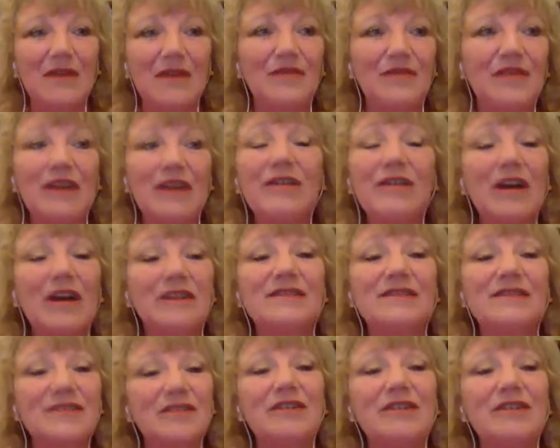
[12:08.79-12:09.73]
They're not
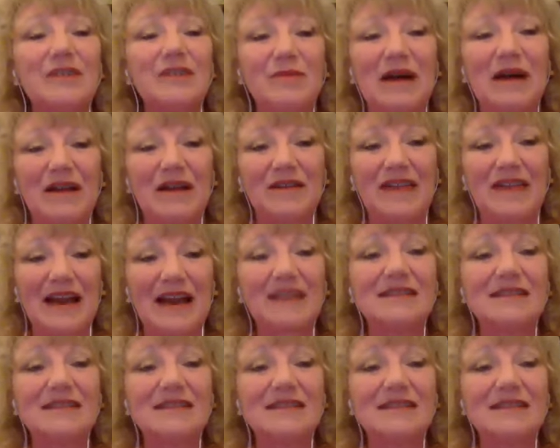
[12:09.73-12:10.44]
concerned about that